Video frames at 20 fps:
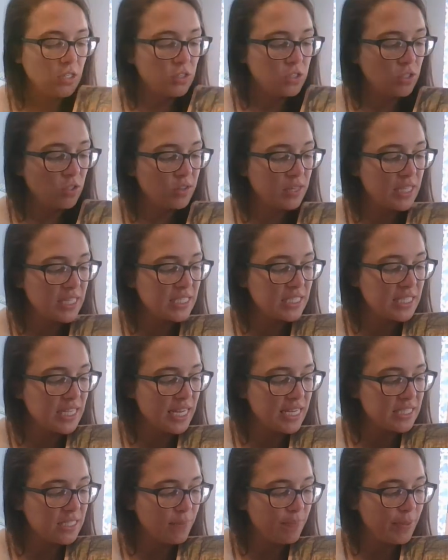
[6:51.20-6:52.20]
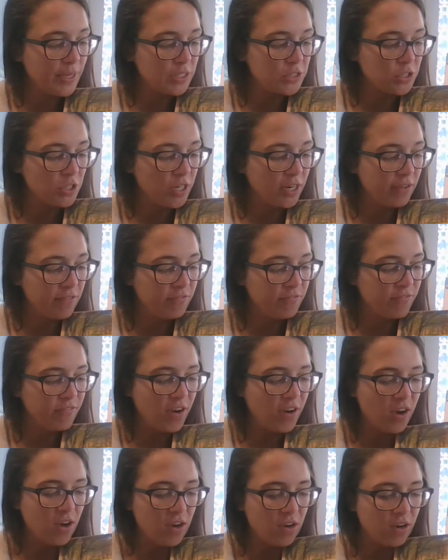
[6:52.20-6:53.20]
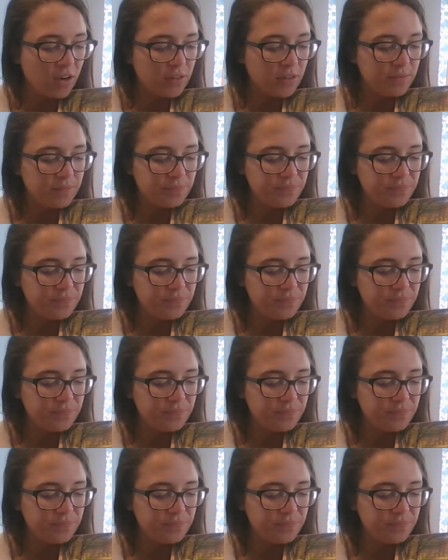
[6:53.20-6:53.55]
So this is a picture of fall.